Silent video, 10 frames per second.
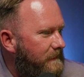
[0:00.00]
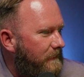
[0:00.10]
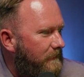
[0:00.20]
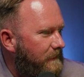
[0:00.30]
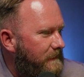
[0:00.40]
Let's
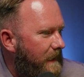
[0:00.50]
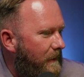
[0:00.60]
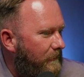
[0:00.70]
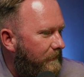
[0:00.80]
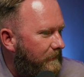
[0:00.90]
stick with the
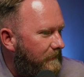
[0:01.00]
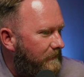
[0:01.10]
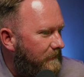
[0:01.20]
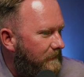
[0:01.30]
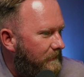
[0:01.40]
South.
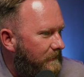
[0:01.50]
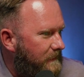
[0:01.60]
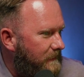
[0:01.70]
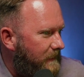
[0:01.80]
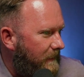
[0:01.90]
You can
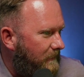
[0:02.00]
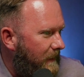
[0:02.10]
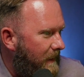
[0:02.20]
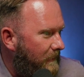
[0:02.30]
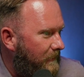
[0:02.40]
see St.
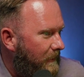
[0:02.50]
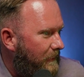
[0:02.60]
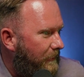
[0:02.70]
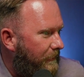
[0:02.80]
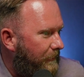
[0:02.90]
Cloud,
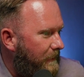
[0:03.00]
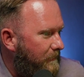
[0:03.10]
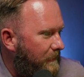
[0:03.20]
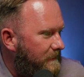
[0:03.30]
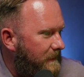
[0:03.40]

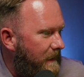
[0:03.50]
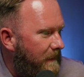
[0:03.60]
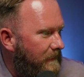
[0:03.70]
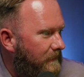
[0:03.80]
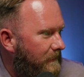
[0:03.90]

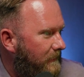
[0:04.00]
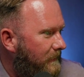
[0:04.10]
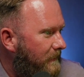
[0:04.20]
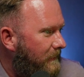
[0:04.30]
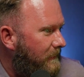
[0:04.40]
30%.
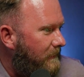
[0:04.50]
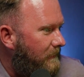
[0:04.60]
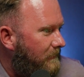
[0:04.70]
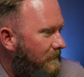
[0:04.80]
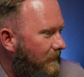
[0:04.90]

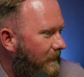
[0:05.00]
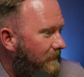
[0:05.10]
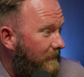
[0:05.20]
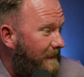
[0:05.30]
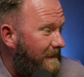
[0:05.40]

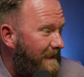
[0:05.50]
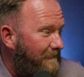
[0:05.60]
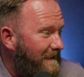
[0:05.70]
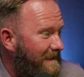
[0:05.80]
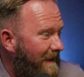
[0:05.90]

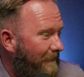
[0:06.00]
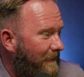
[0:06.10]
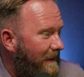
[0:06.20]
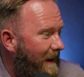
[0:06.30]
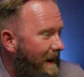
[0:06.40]
Kissimmee's not
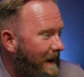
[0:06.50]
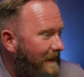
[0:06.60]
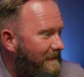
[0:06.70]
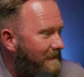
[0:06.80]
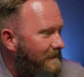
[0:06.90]
very
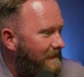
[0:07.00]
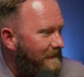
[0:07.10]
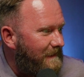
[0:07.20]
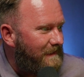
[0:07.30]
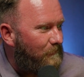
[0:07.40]
high.
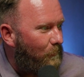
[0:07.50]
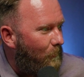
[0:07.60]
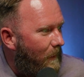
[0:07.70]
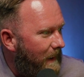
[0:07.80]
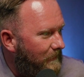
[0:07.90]
This is
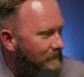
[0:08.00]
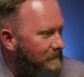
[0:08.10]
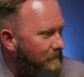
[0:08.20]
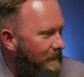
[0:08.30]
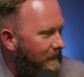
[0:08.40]
wild
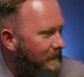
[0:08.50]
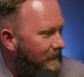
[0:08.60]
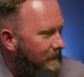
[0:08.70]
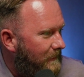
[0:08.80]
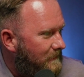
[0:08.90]
to me.
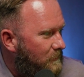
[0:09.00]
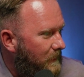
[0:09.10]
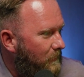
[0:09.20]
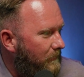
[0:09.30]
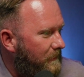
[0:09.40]

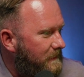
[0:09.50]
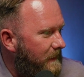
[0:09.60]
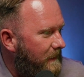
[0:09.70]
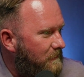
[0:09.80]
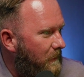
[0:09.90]

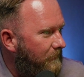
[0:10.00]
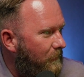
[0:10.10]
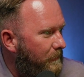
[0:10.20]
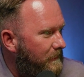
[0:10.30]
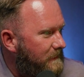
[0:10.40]
21%,
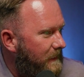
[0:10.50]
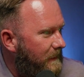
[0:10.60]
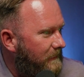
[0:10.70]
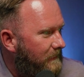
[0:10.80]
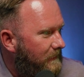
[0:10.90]

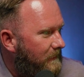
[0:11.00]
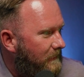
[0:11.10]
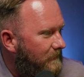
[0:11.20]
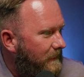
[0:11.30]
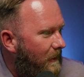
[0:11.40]
24%.
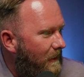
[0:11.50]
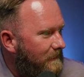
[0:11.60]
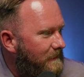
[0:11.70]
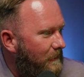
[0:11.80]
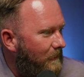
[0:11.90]
Look at
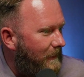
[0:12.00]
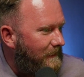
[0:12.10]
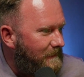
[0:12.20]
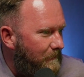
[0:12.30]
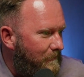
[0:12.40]
Osceola.
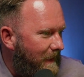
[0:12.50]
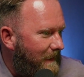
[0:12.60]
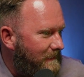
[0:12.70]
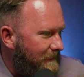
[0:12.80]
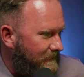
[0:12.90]
This is
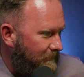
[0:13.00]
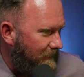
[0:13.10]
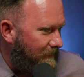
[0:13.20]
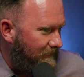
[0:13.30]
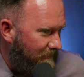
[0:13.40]
amazing to
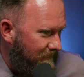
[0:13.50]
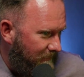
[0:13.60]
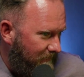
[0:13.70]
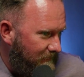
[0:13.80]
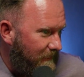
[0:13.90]
me.
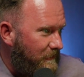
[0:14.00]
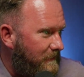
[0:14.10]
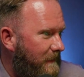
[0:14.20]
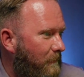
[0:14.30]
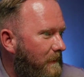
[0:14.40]
This is
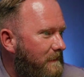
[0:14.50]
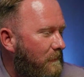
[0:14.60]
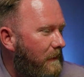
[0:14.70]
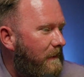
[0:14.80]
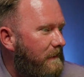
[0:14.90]
interesting. What is
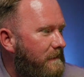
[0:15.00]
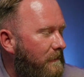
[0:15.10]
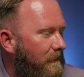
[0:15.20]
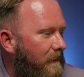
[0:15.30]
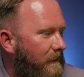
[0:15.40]
going on in
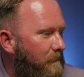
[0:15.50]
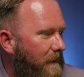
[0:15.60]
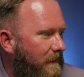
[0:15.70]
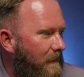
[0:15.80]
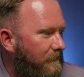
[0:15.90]
Osceola? Are they
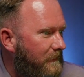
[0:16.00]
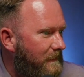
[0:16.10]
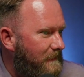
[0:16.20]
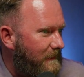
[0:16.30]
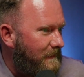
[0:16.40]
picking off the
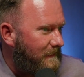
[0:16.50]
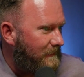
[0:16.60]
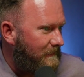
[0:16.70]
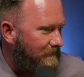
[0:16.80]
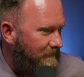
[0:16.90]
listings?
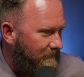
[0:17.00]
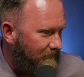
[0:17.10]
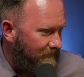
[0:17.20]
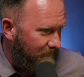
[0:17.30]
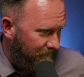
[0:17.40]

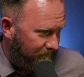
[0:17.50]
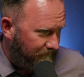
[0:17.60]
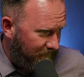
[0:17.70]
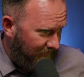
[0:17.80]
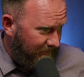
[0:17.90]

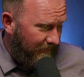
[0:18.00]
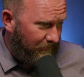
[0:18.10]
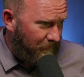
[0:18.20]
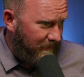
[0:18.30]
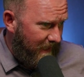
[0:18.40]
Listing
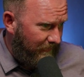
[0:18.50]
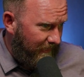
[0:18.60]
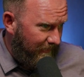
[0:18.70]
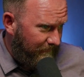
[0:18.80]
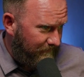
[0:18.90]
inventory down
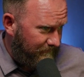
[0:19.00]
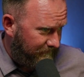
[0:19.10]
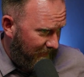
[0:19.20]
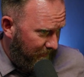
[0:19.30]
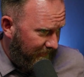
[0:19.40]
there?
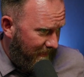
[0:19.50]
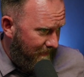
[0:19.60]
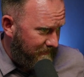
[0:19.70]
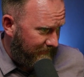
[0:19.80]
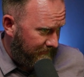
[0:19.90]
Tell me in the
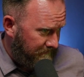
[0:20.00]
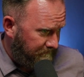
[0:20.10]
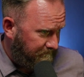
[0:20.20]
comments.